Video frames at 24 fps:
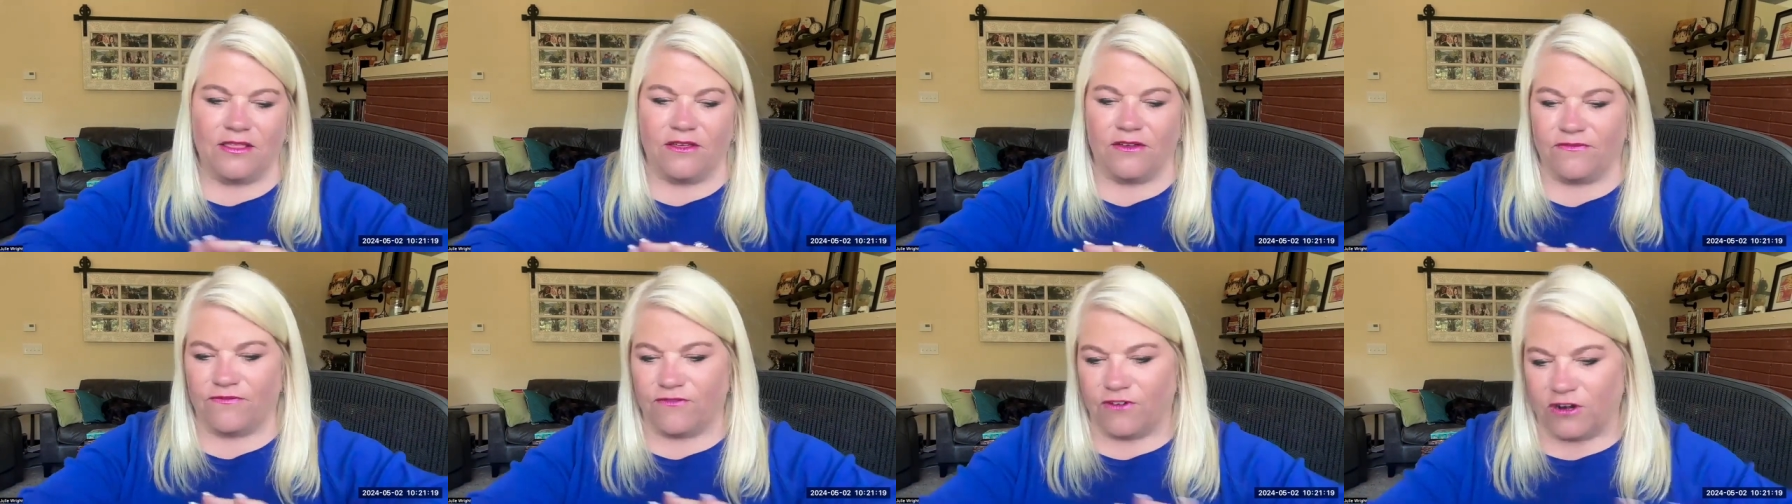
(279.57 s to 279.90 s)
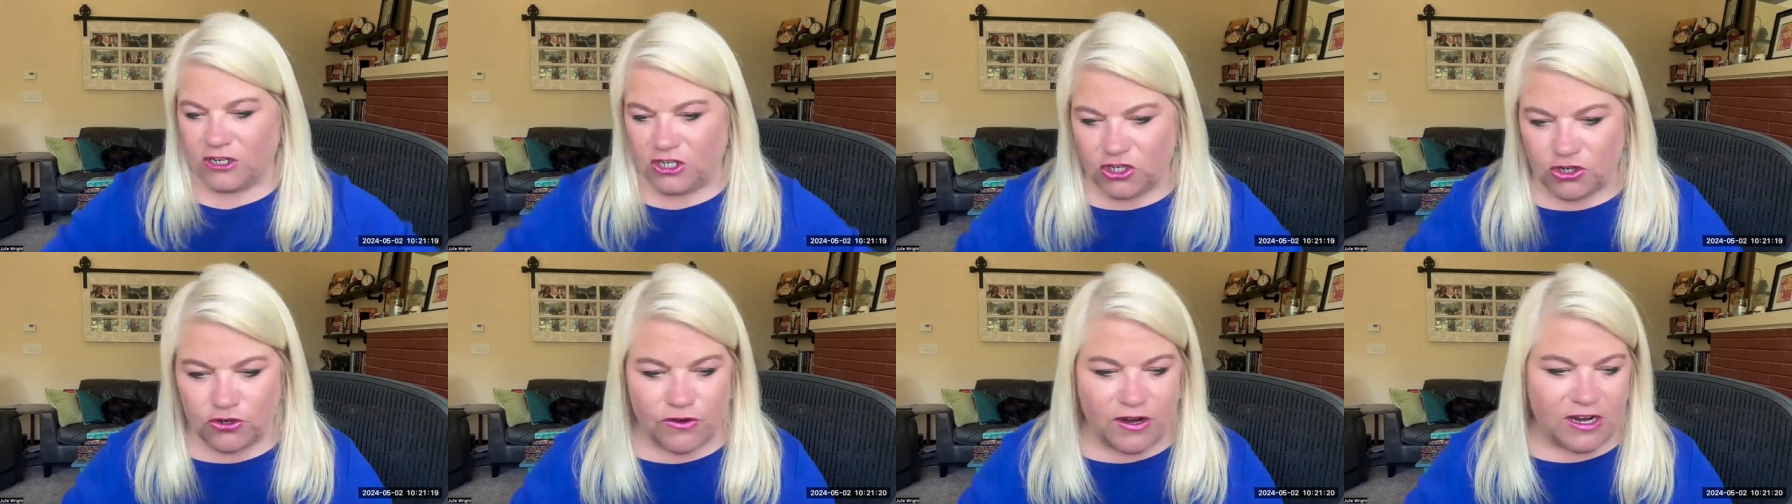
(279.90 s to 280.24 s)
the
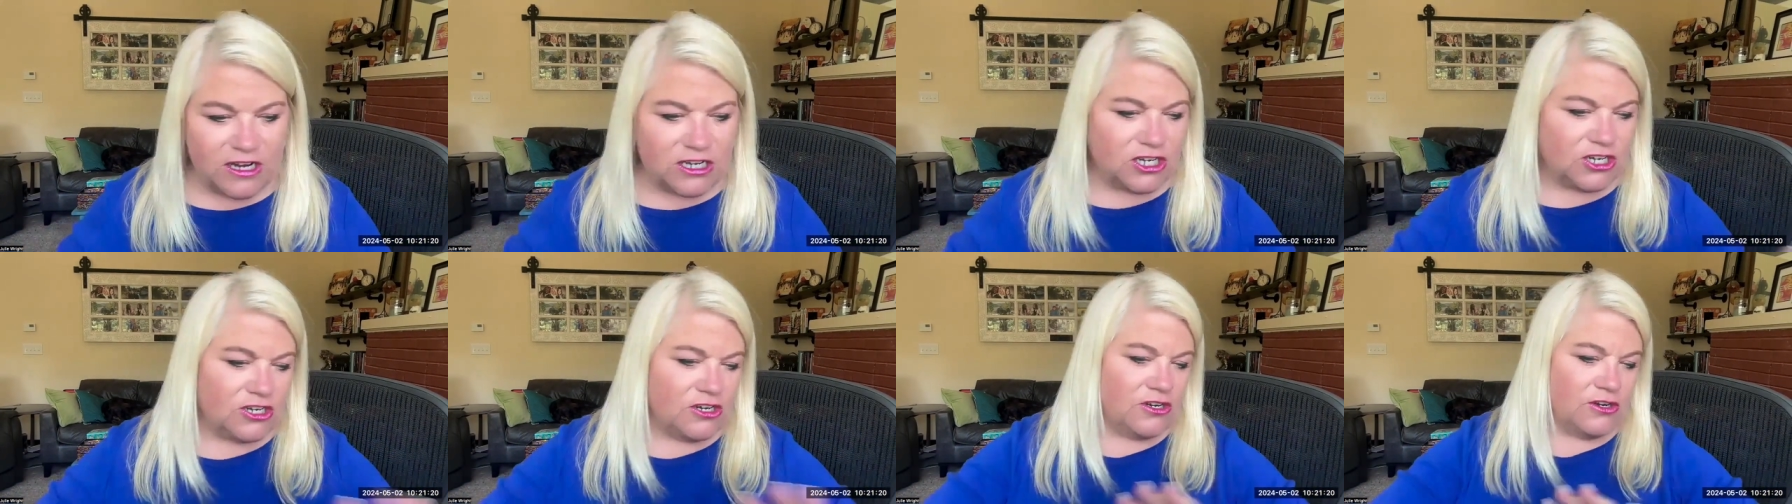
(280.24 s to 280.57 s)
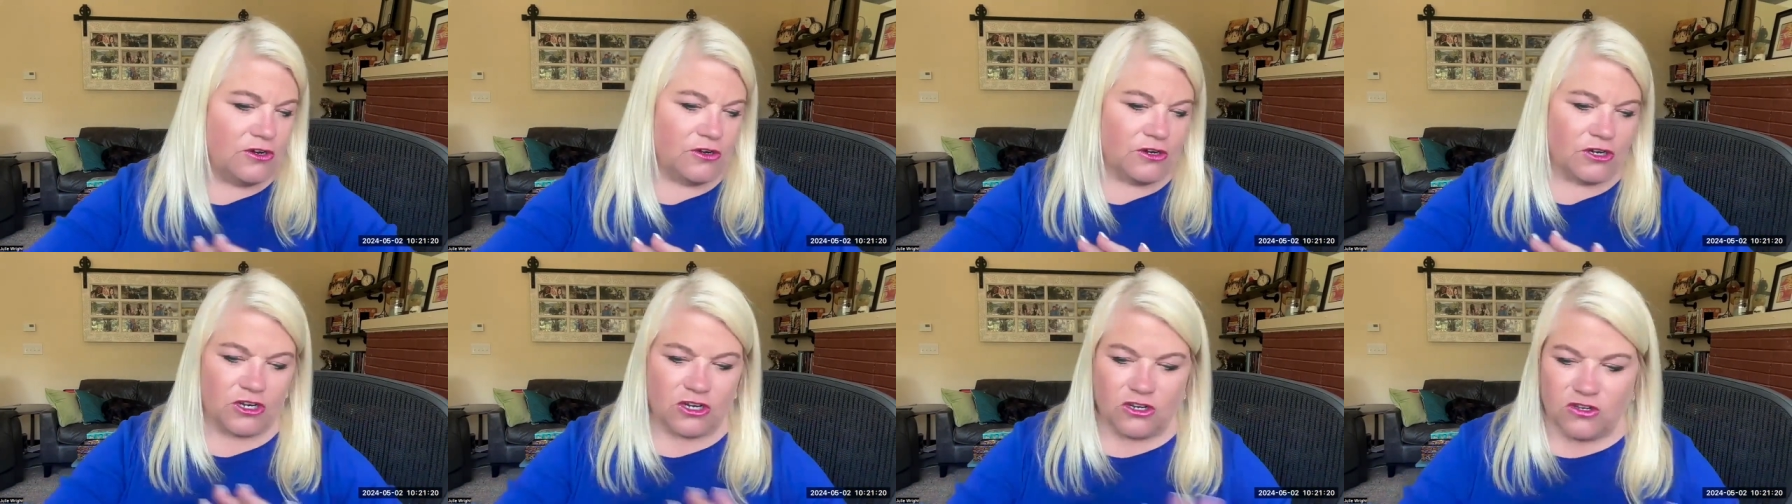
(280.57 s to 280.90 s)

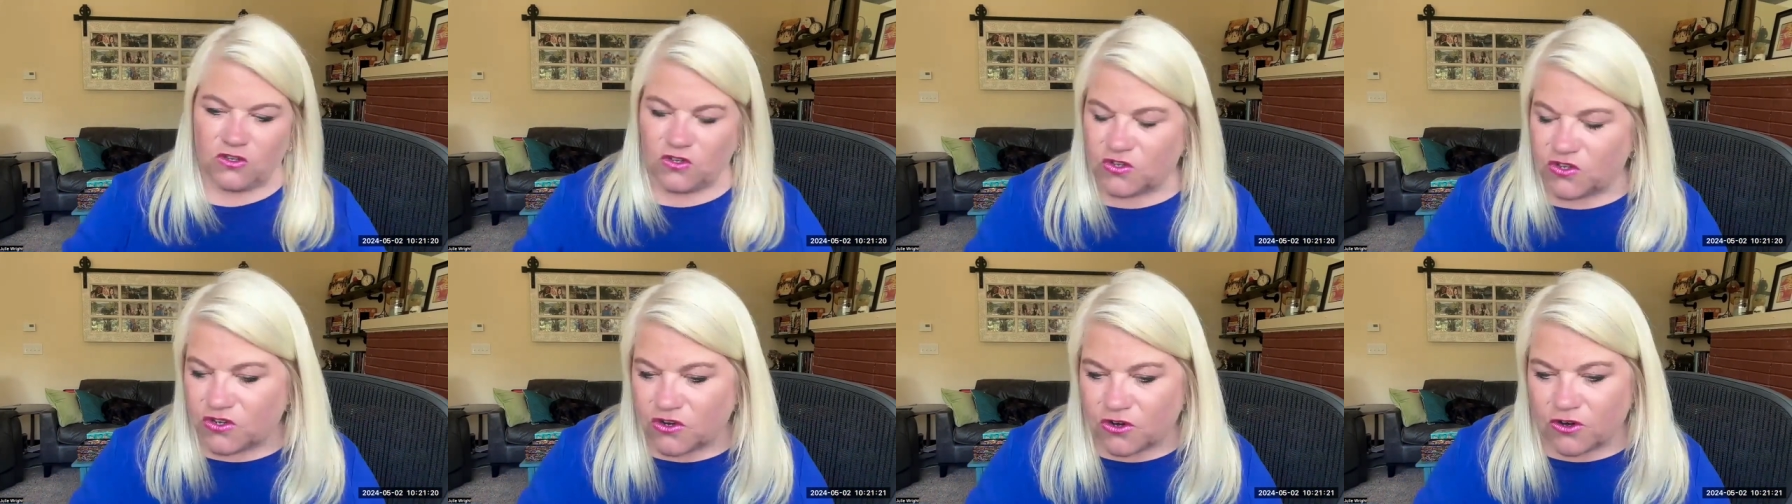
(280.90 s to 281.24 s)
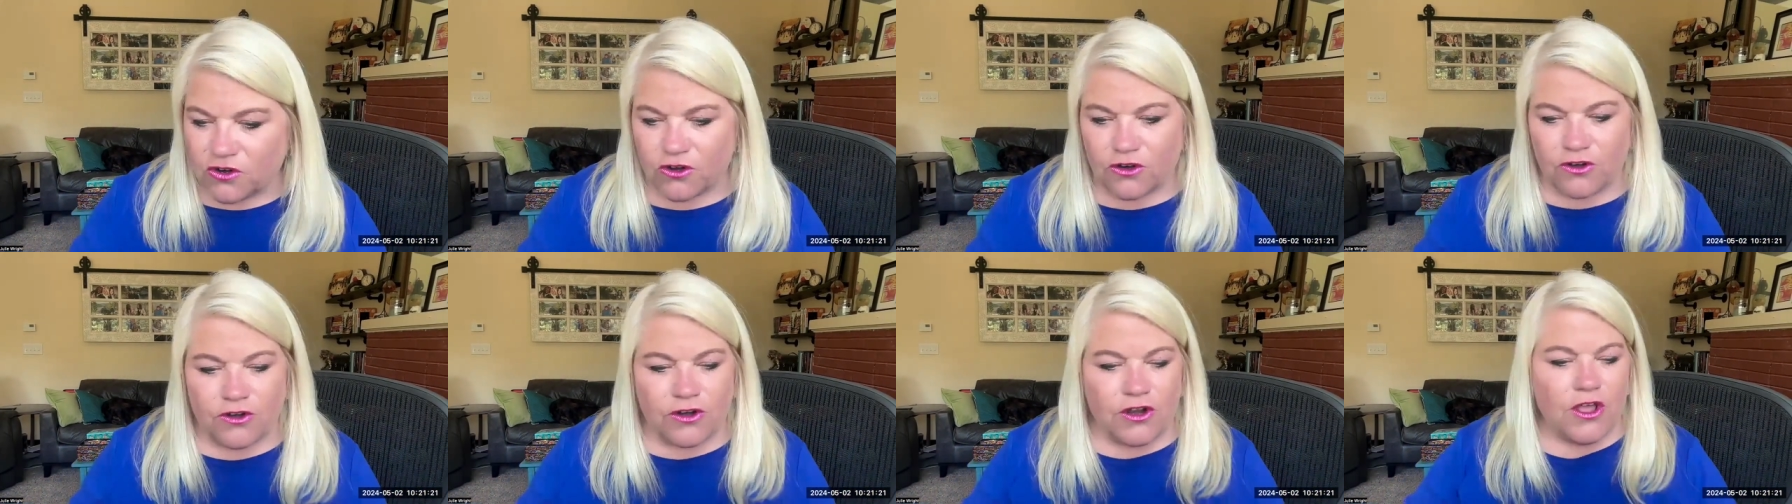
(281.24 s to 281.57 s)
frustration or
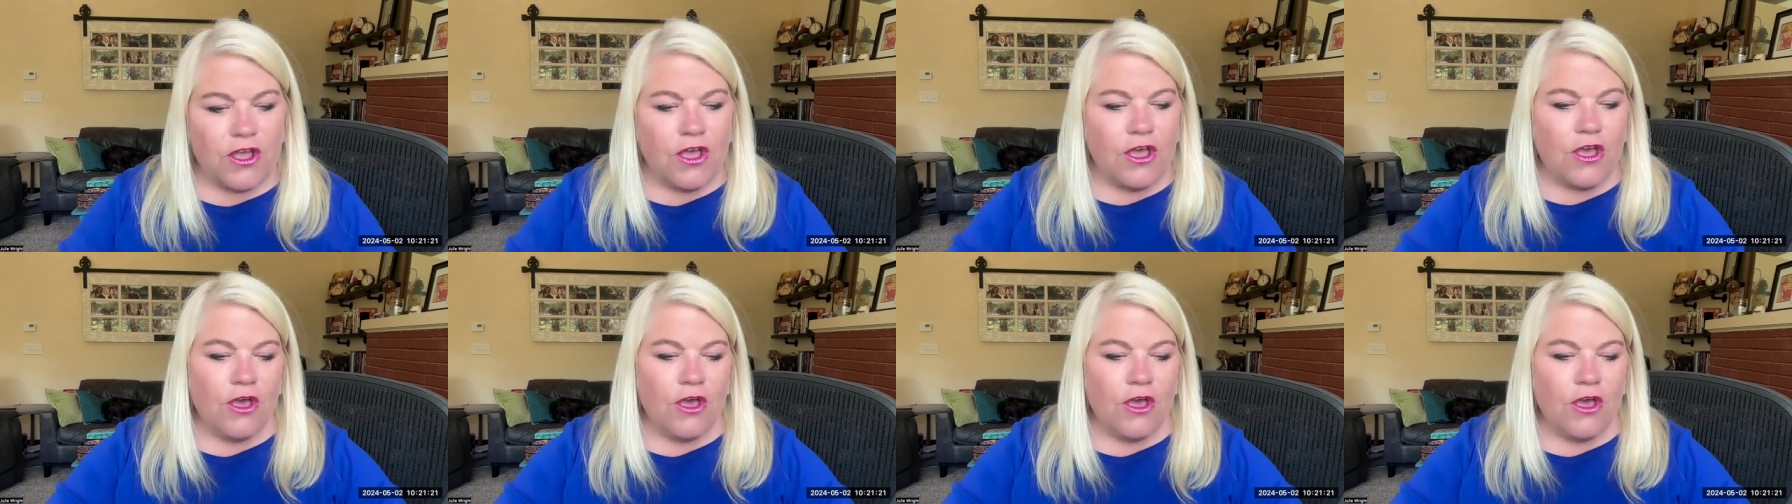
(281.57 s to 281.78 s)
concern,